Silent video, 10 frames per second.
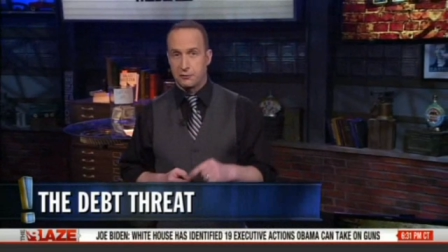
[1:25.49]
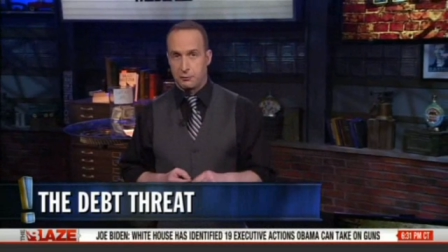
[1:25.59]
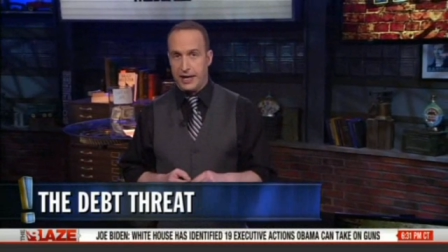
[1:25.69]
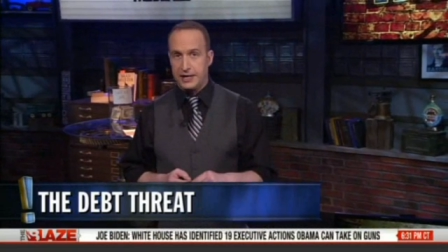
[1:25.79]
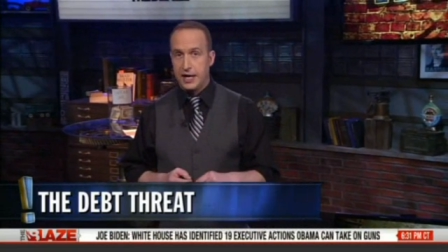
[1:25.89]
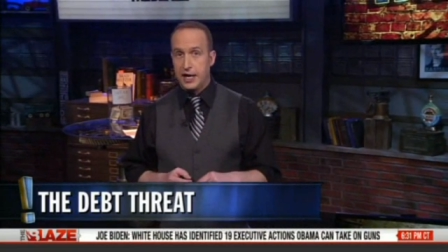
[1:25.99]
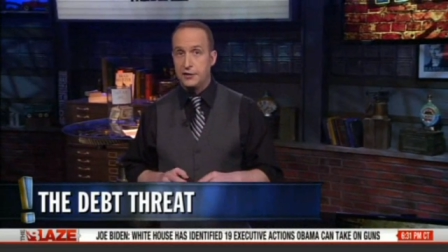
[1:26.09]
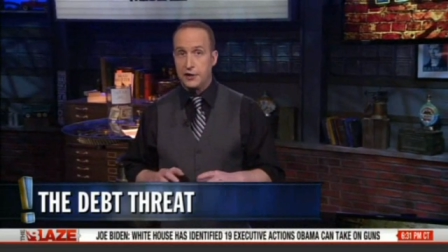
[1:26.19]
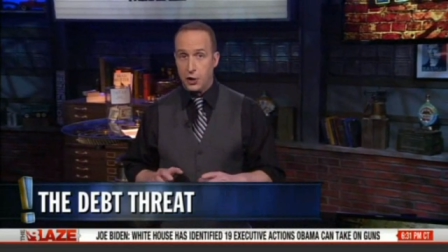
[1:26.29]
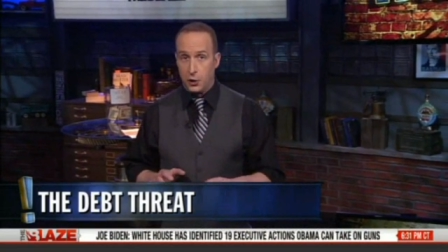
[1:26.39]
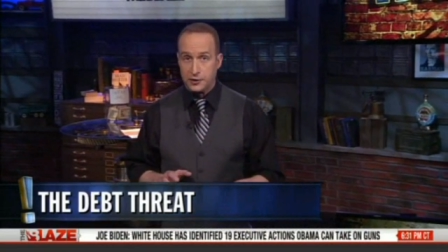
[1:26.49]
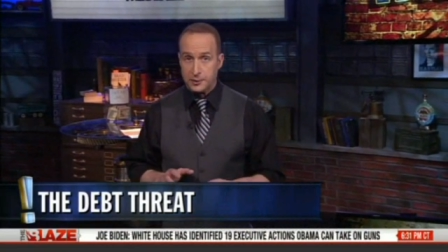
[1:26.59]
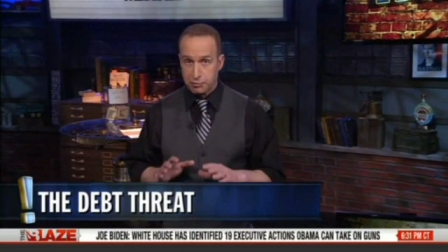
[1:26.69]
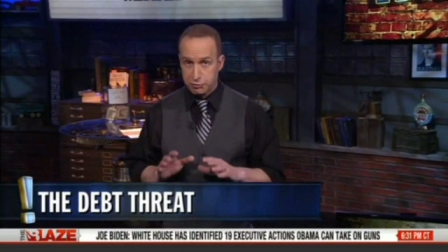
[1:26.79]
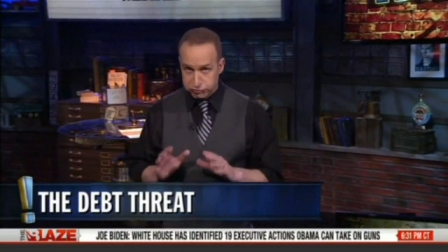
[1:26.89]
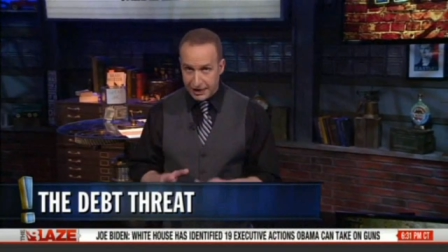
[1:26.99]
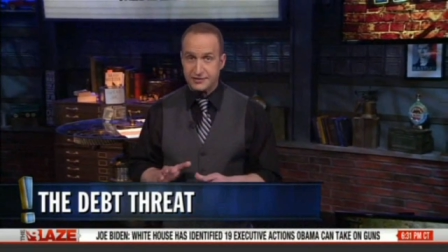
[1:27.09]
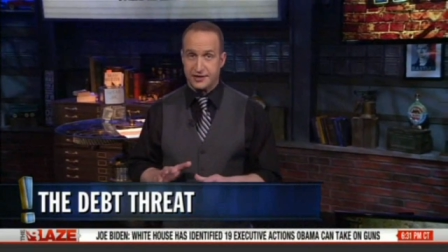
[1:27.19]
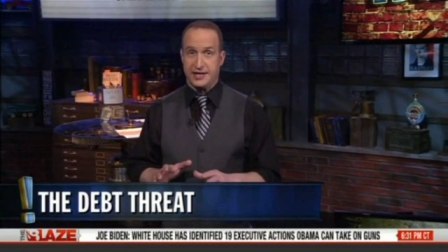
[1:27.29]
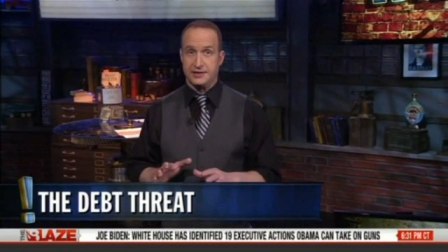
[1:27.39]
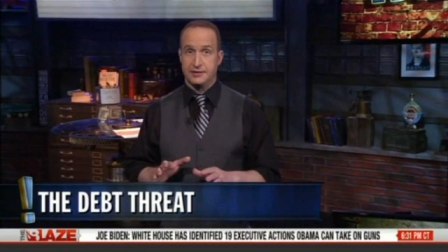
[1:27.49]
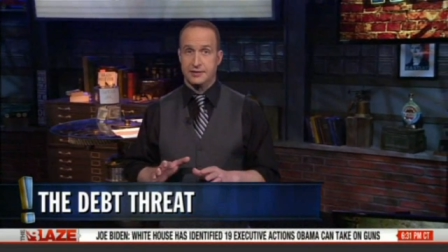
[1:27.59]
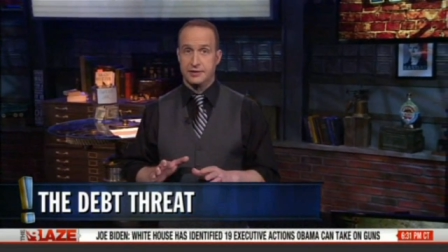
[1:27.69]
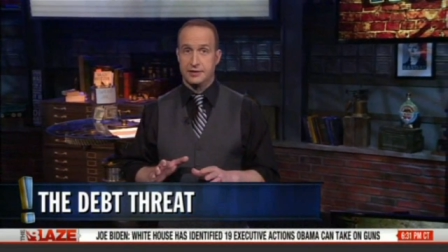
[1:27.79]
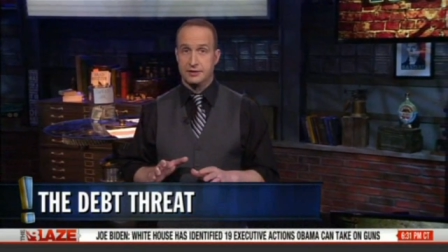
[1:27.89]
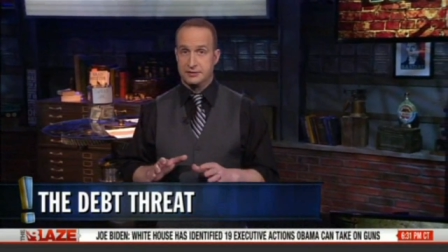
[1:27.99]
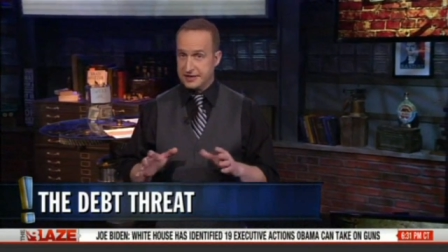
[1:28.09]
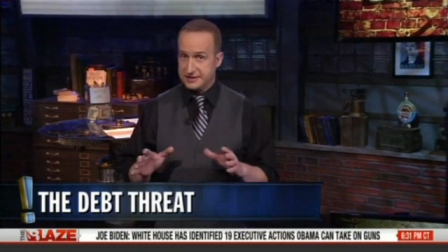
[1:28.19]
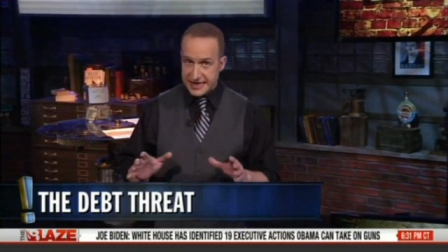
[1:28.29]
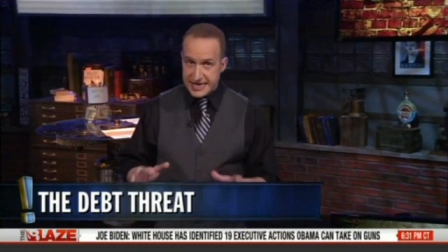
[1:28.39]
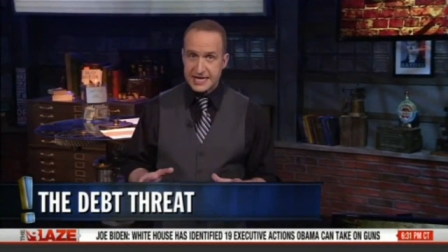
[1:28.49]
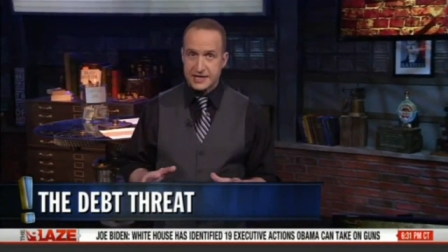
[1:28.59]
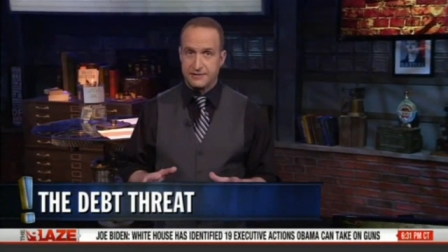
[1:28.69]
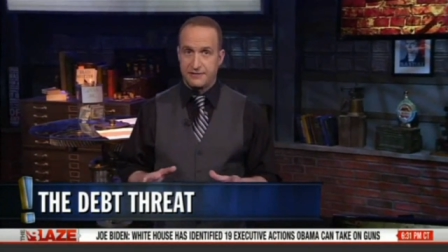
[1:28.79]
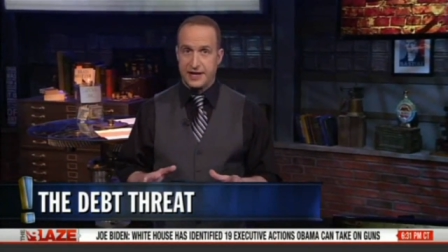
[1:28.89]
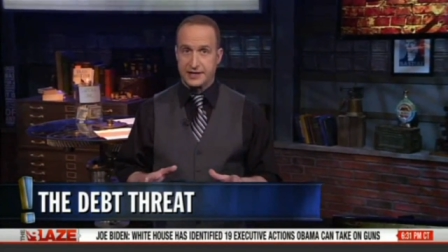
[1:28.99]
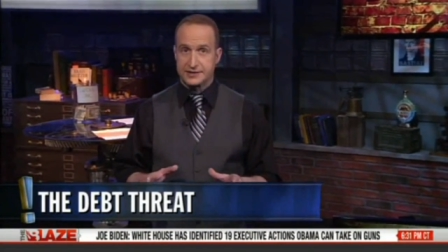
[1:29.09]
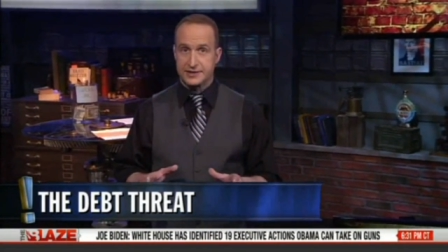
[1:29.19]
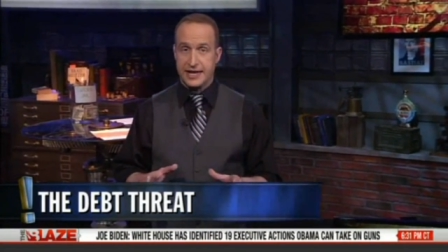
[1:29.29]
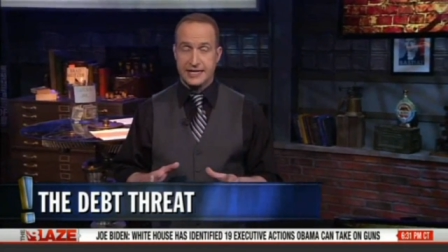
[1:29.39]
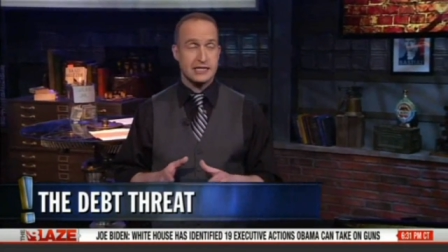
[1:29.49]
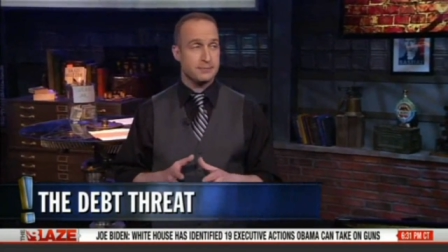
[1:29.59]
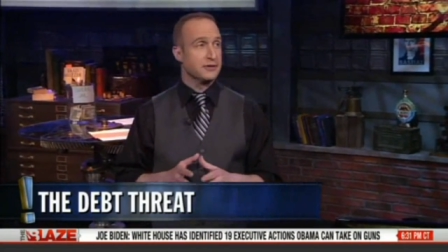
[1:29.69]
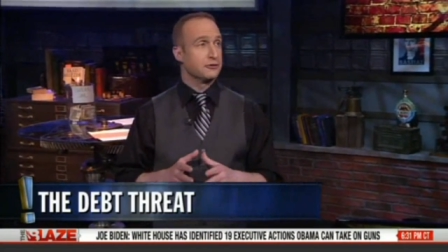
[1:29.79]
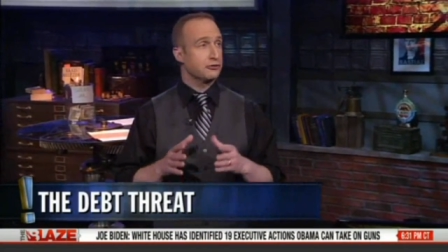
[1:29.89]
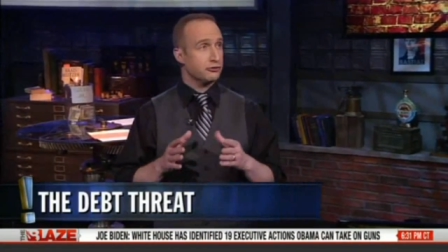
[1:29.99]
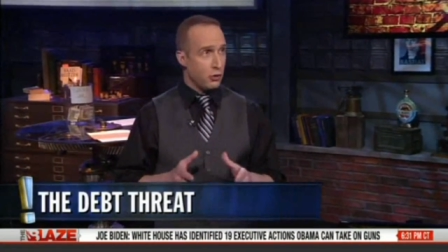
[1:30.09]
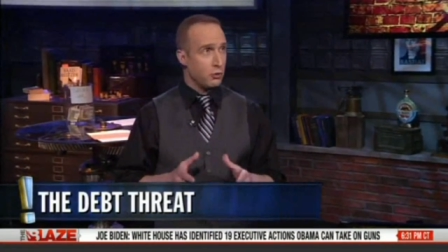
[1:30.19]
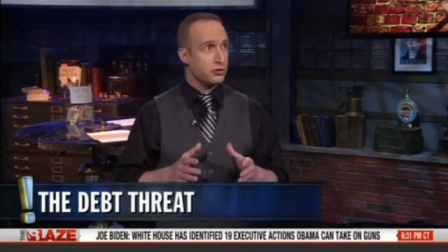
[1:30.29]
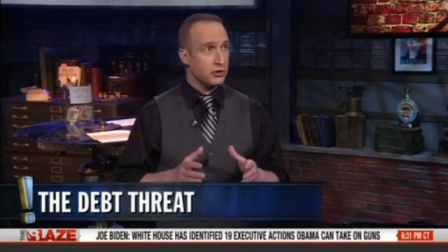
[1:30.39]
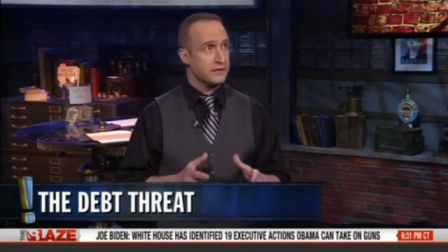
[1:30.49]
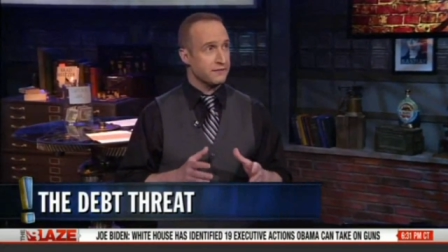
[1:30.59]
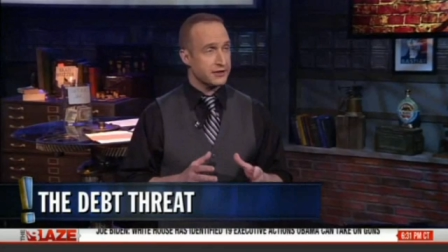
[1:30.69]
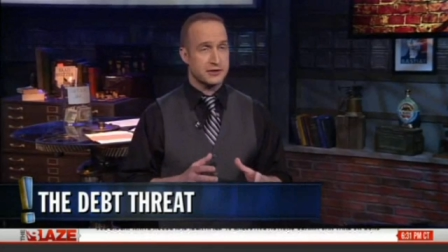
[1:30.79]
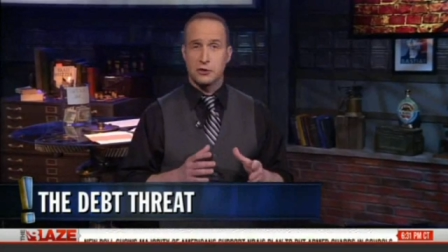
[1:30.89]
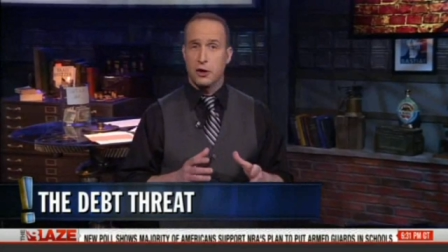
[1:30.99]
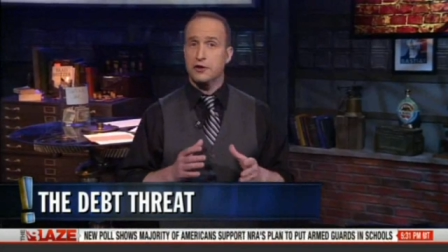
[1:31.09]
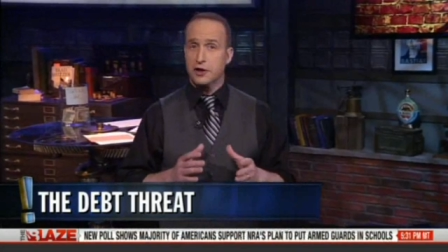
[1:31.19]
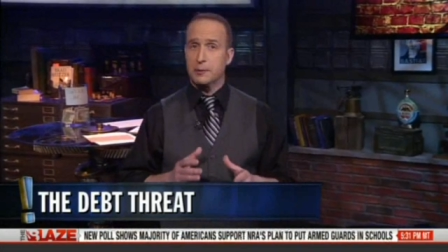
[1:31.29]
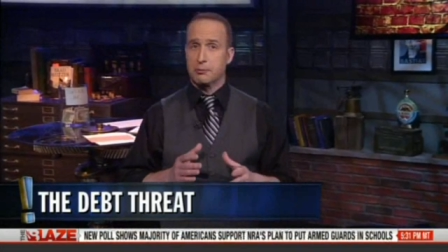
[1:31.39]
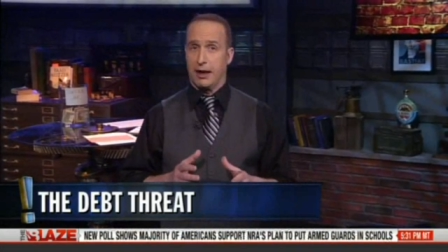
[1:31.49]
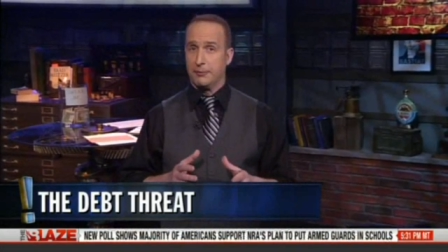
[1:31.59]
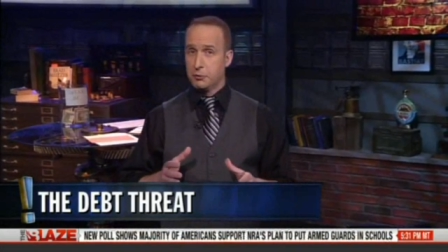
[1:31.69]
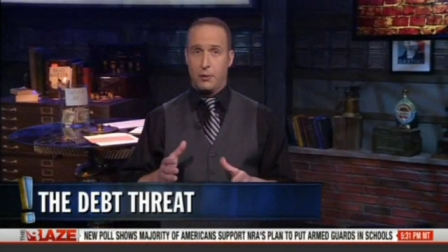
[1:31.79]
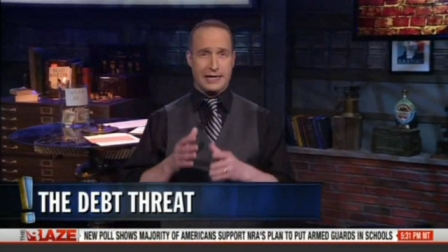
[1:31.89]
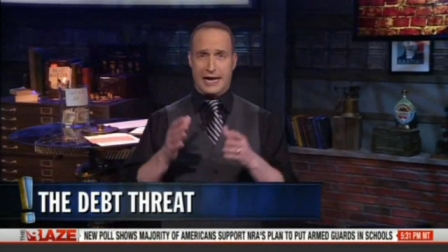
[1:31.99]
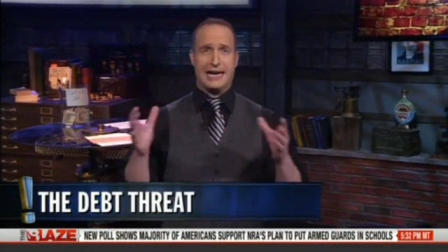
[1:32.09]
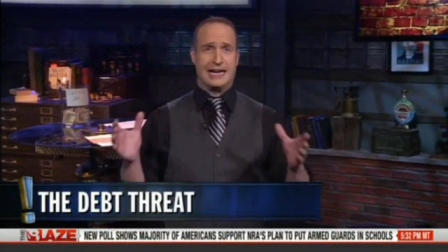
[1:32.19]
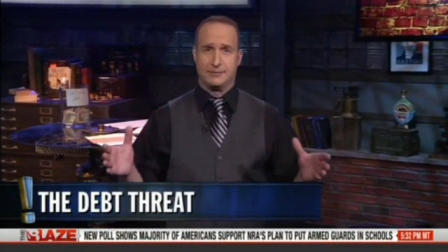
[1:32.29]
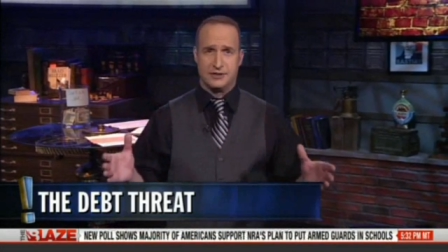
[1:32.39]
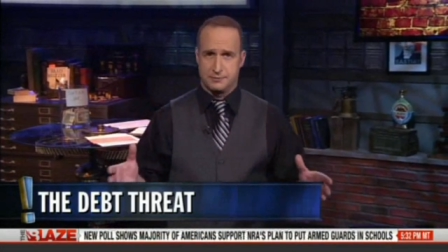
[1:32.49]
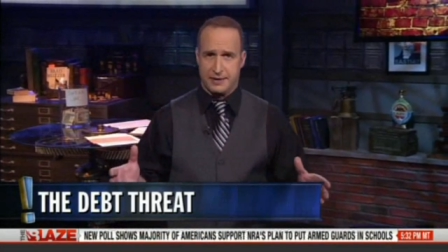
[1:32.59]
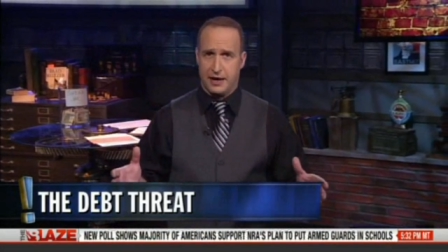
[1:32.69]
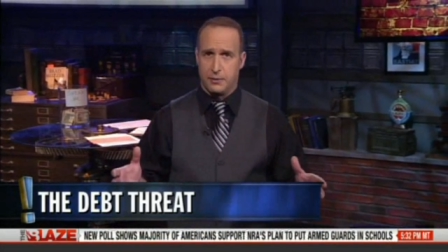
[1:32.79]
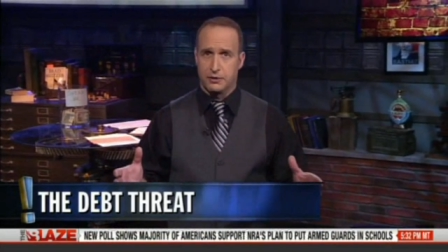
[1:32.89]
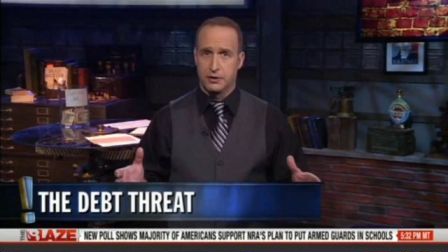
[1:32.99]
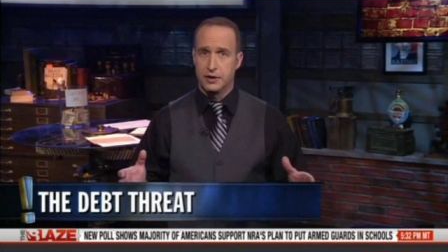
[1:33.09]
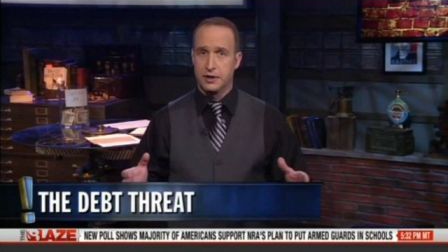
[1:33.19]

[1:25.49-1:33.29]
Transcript: threat that only the president says he can fix, and he's been so good at fixing all the other problems, why not hand him this power?